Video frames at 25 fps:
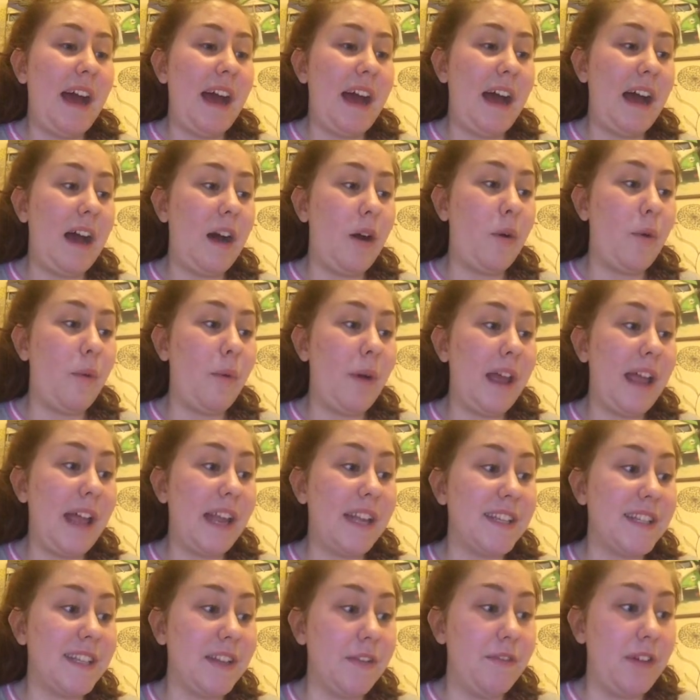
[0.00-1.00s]
How
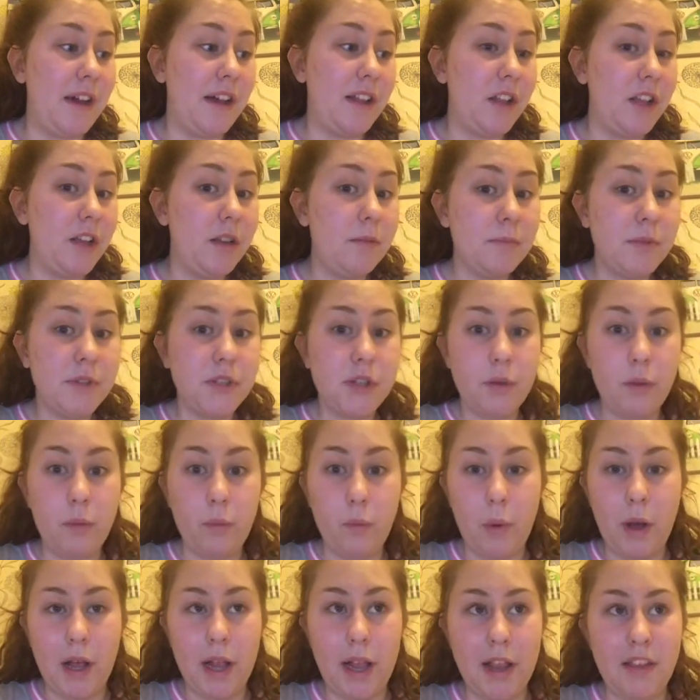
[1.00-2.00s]
it's developed,
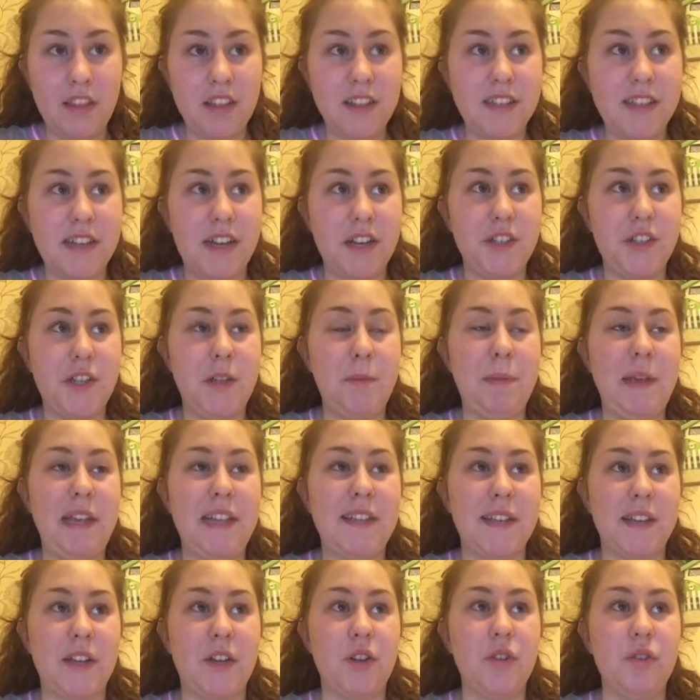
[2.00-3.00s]
well, at the start of the
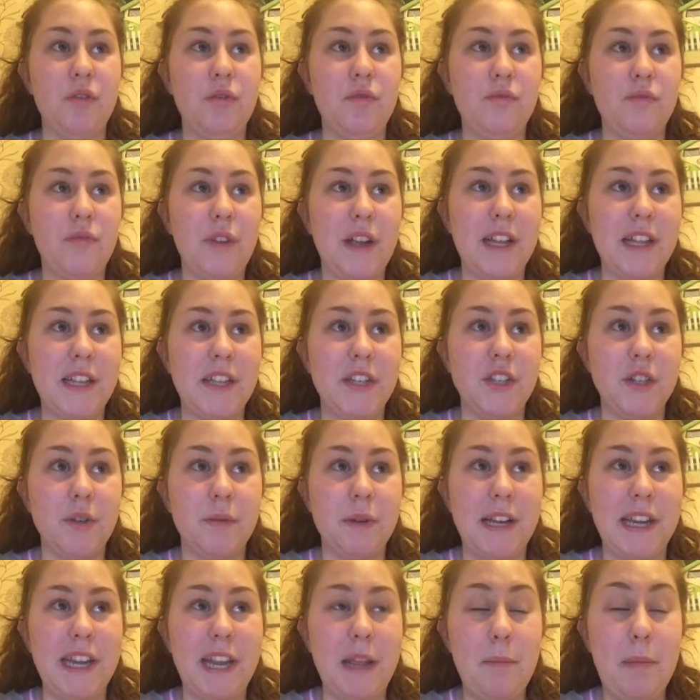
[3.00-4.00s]
piece I couldn't really do
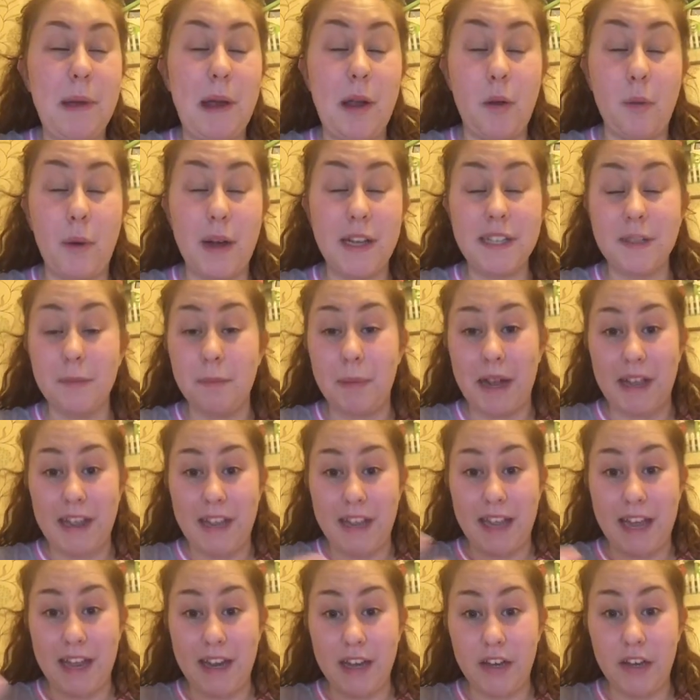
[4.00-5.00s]
a neat pirouette, and by
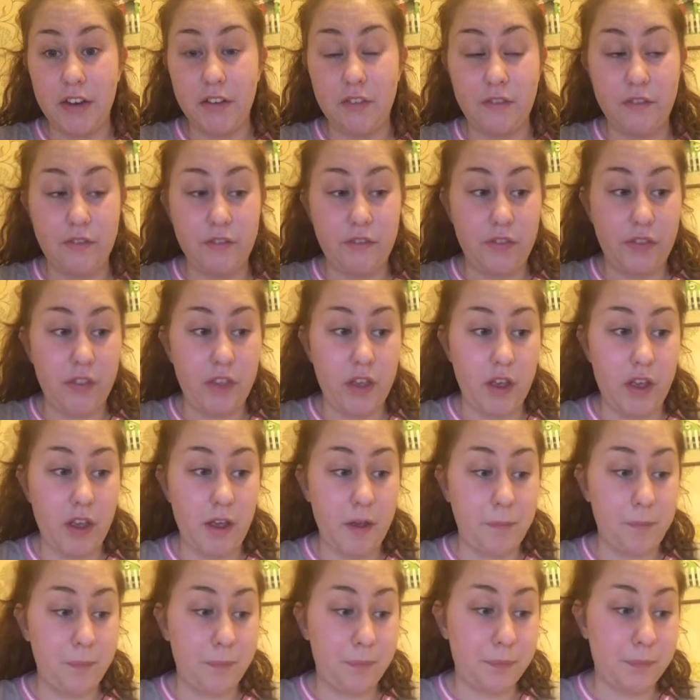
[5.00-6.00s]
the end of
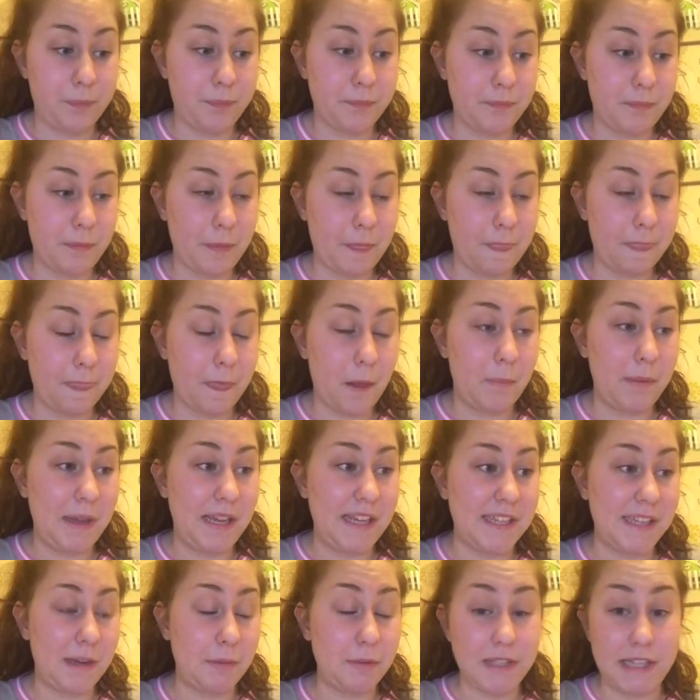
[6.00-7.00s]
the
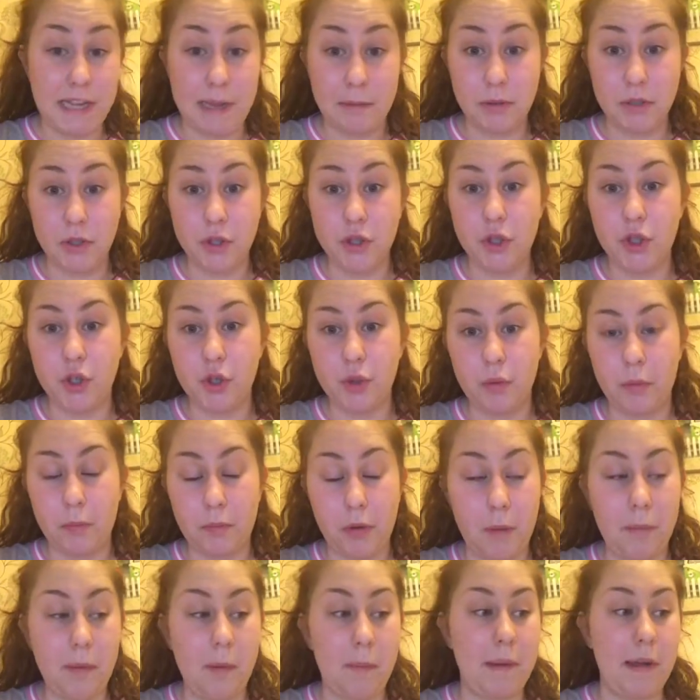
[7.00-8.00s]
piece I was able to do a
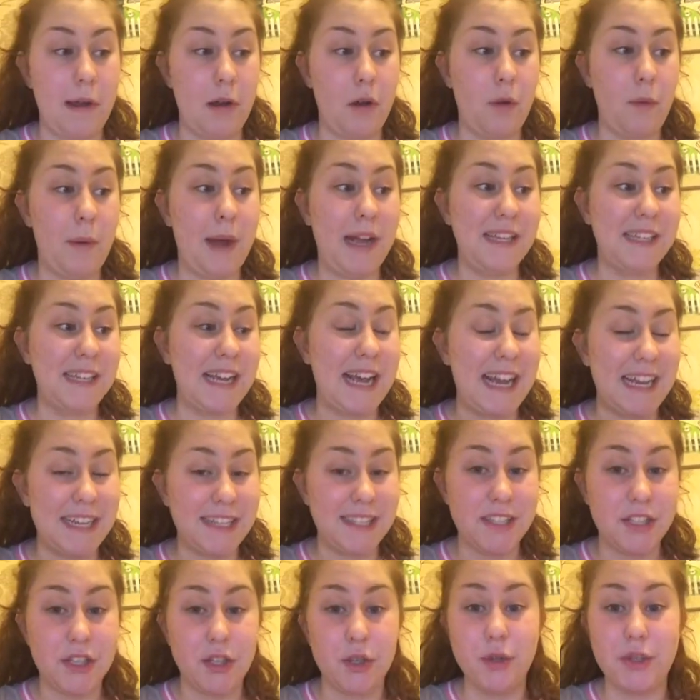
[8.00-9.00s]
proper pirouette,
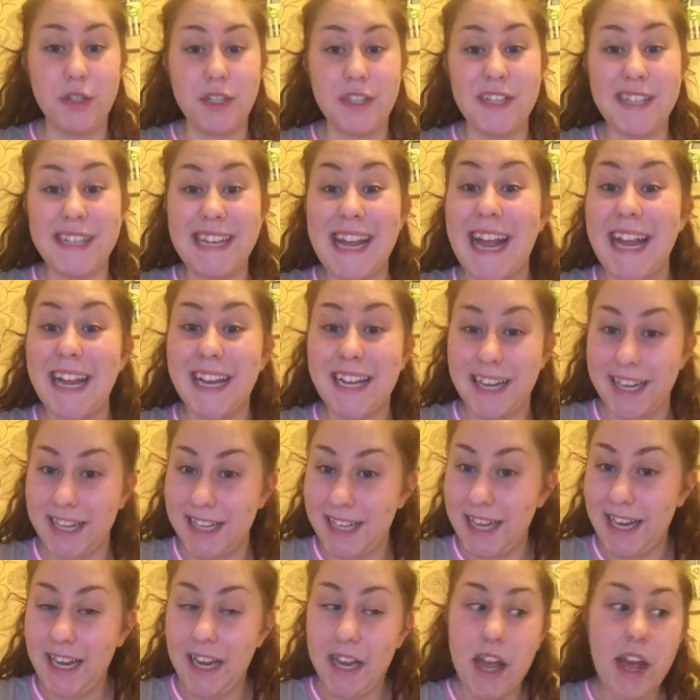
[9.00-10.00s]
executed
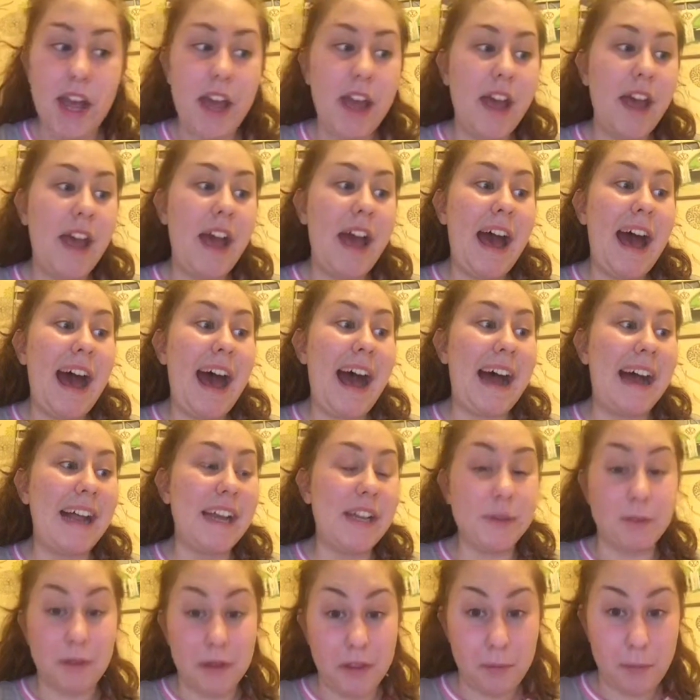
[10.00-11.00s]
technically
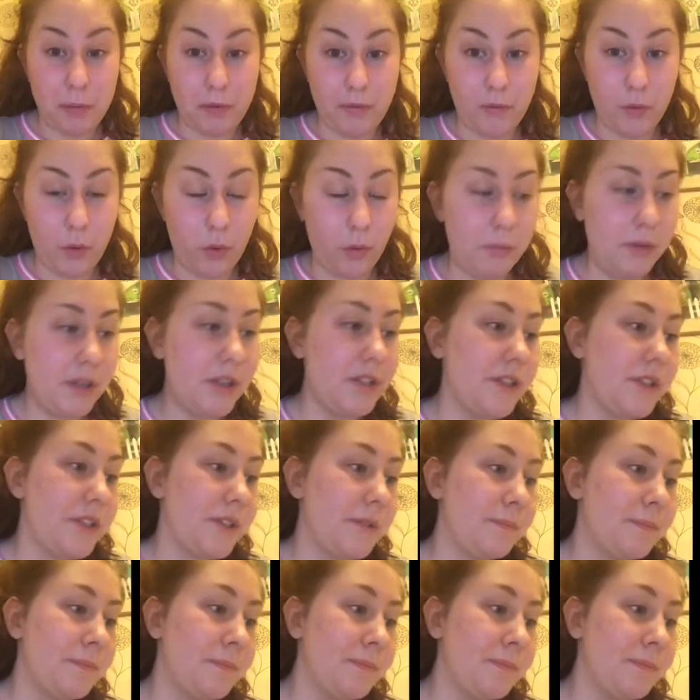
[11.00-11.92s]
and with performance.